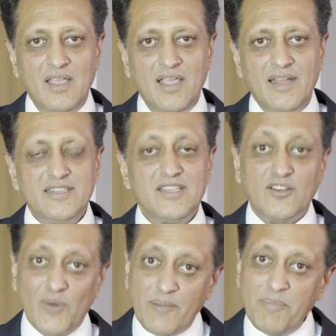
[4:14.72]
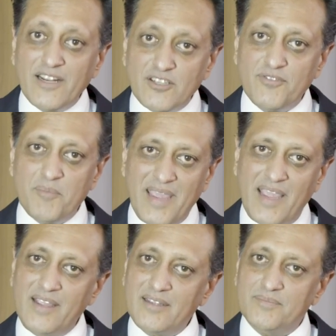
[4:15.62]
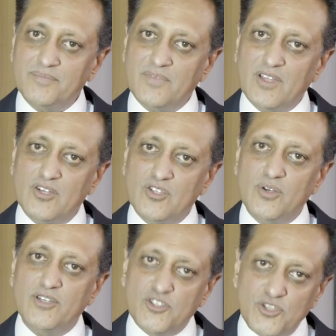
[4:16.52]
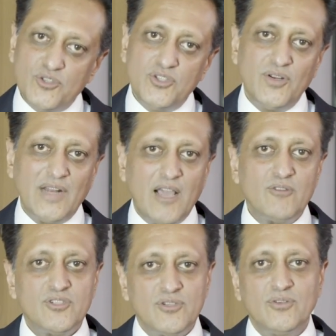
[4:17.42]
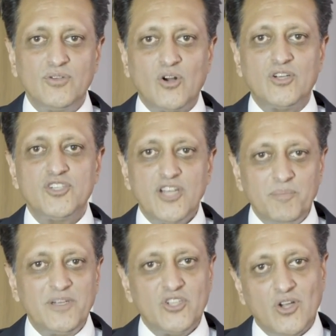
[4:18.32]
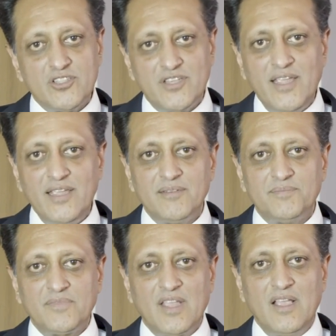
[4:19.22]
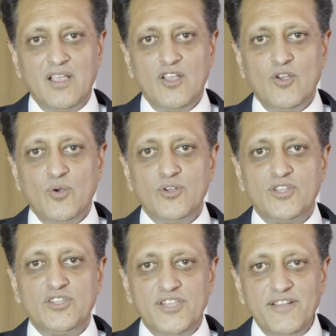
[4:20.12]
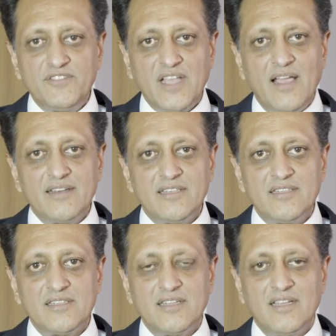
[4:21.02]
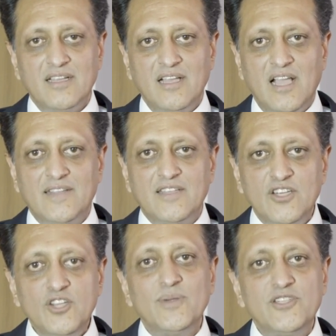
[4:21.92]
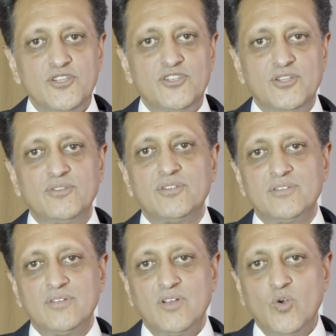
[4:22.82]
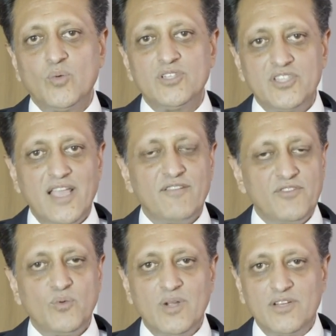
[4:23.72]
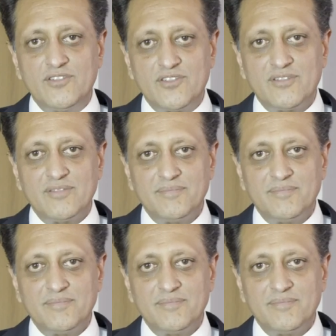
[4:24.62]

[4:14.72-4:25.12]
It is a great pleasure for me to introduce you now to Dr. Shilpa Choksi, who is the chief scientist at the new institute, who will say a few words.